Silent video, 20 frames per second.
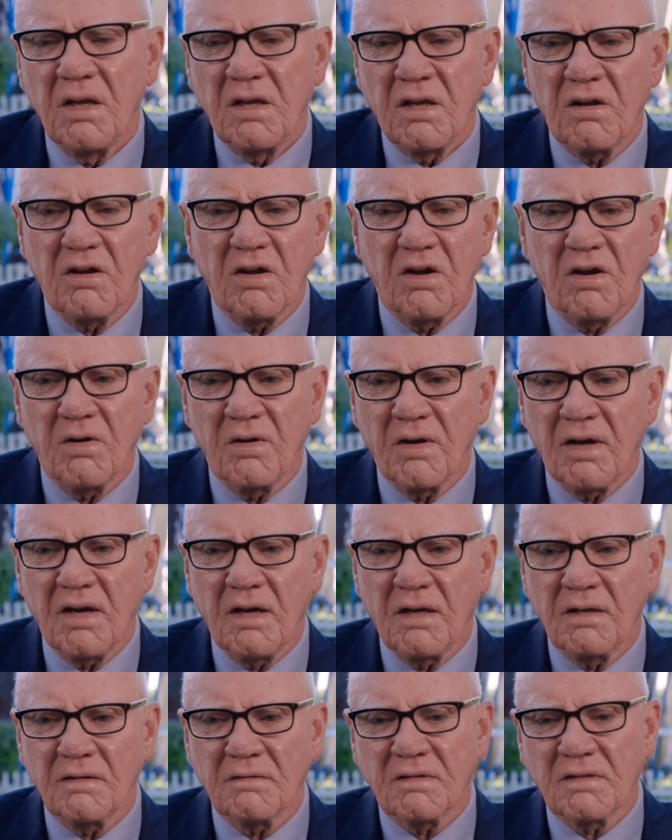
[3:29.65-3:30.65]
you know,
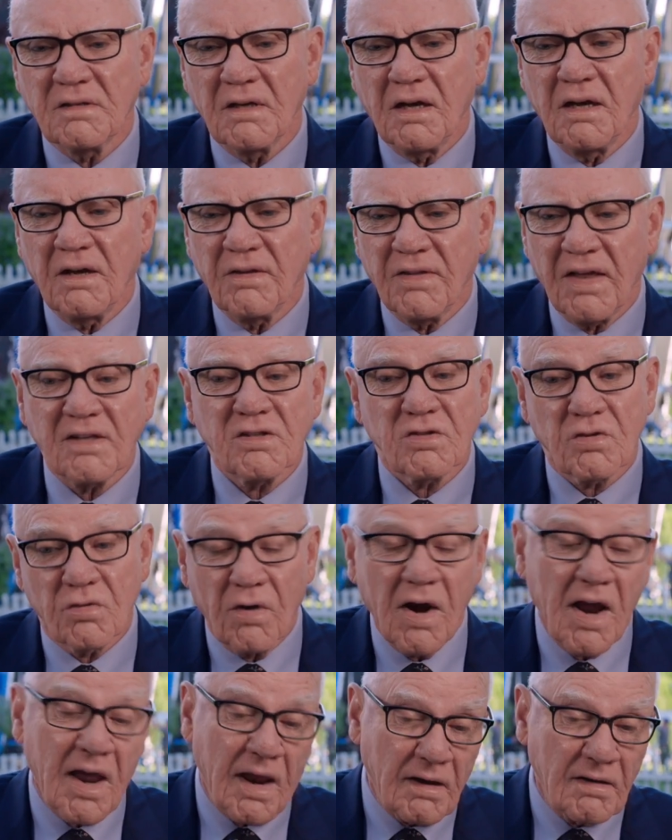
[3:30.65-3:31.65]
and that's
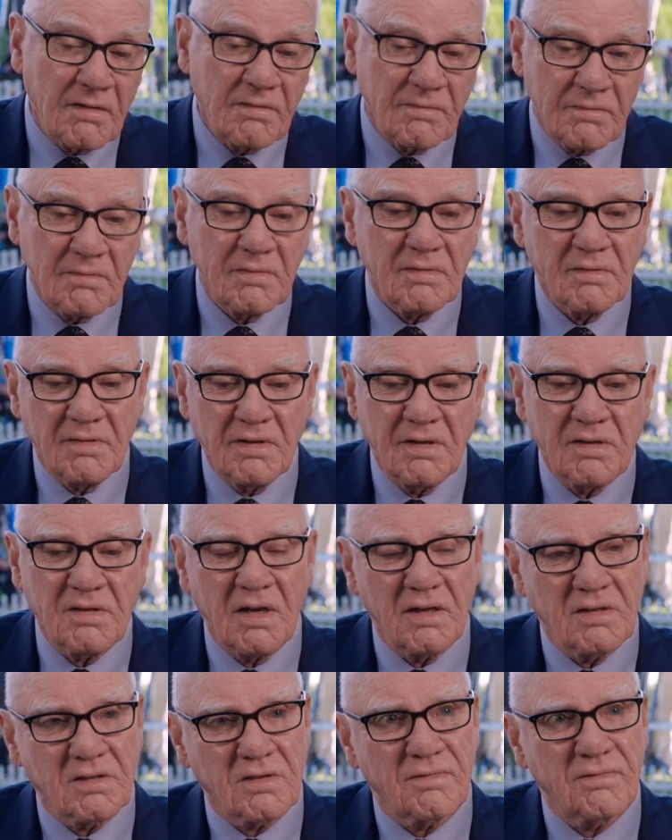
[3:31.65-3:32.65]
great.
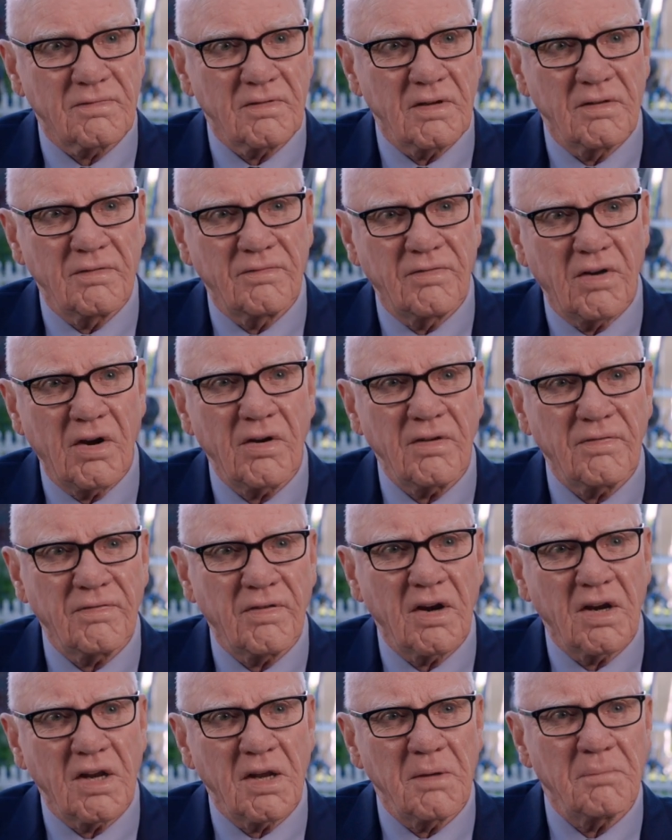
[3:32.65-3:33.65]
It's very
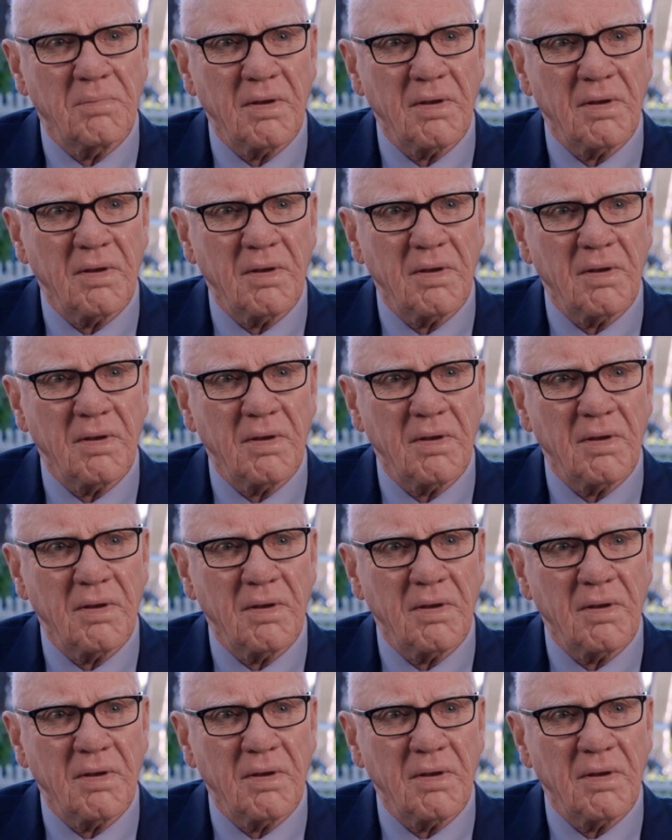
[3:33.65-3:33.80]
funny in